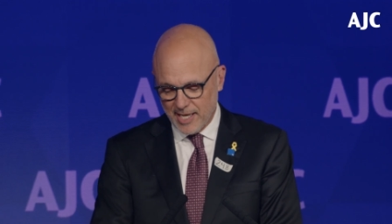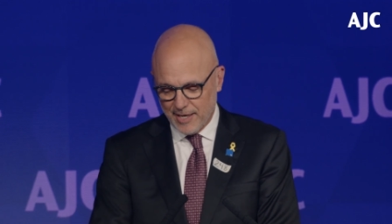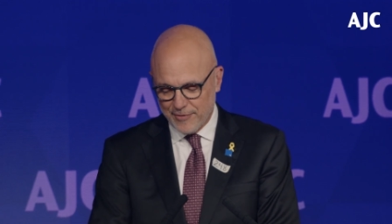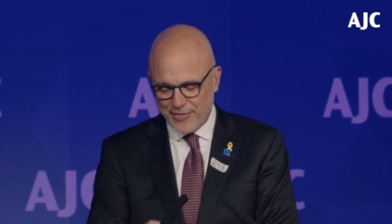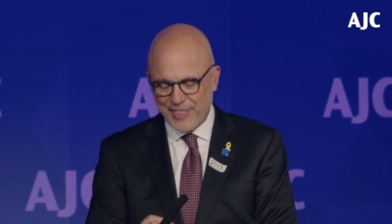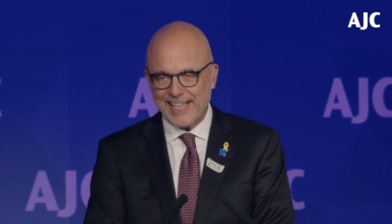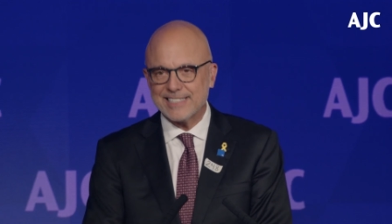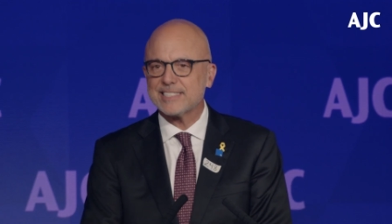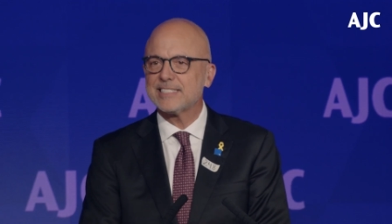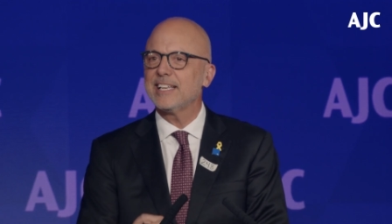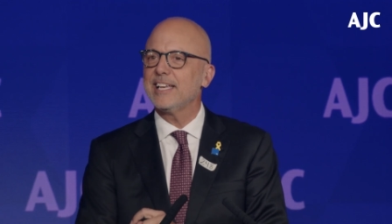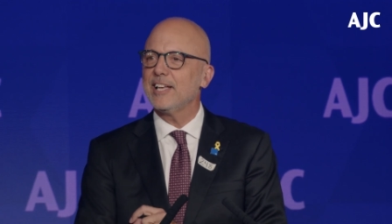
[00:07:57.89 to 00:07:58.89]
of
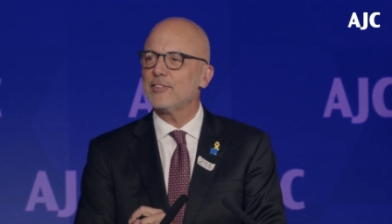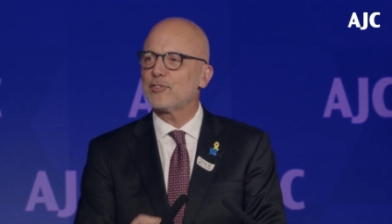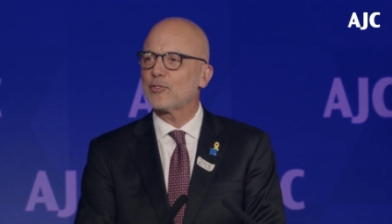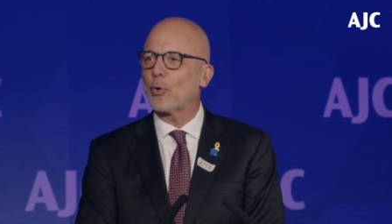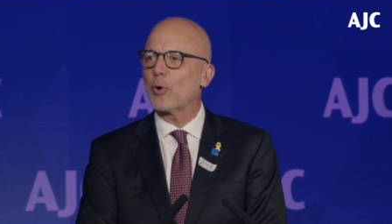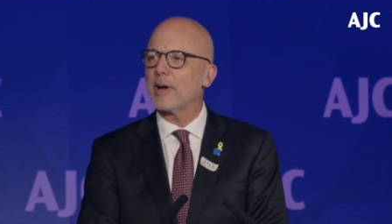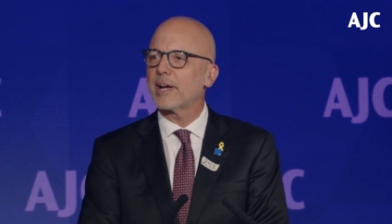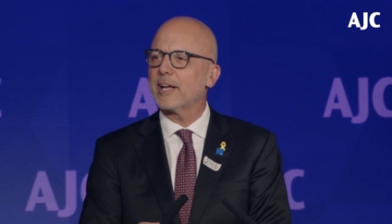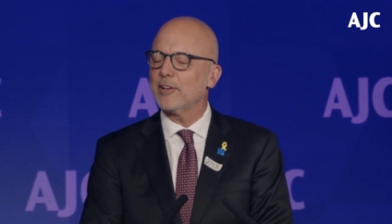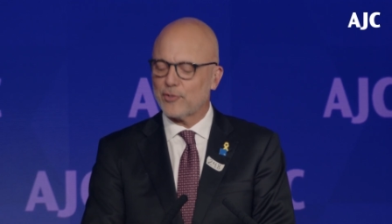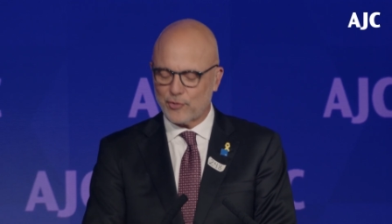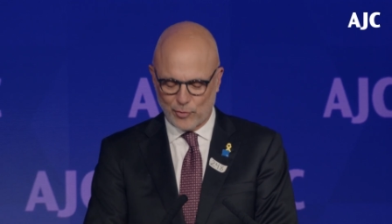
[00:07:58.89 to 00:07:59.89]
this historic
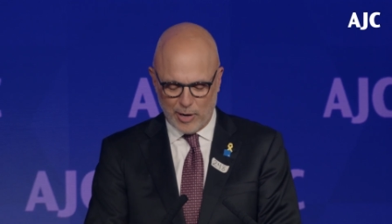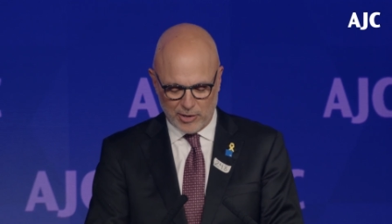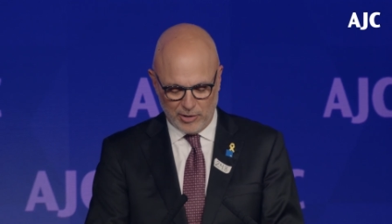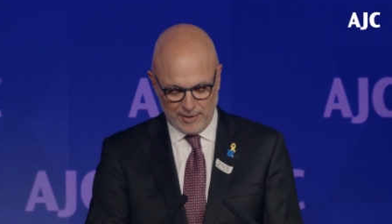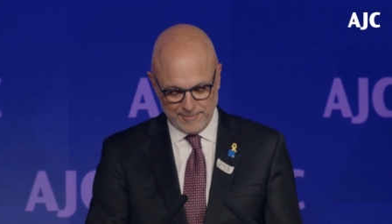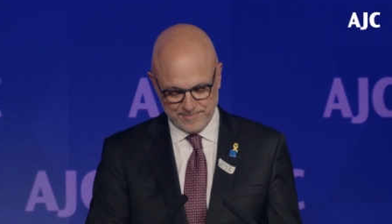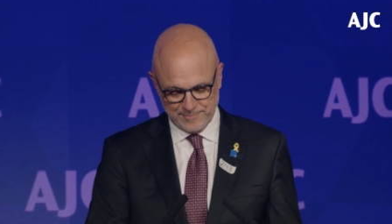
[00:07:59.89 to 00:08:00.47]
struggle.